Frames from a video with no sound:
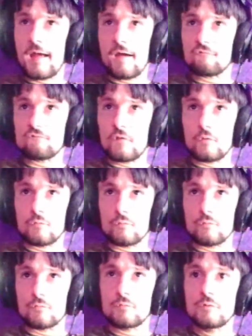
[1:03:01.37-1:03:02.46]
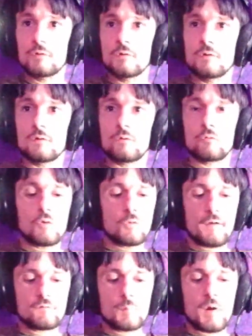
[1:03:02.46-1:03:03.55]
have food, who don't
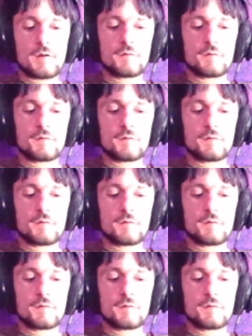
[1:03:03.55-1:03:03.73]
have the money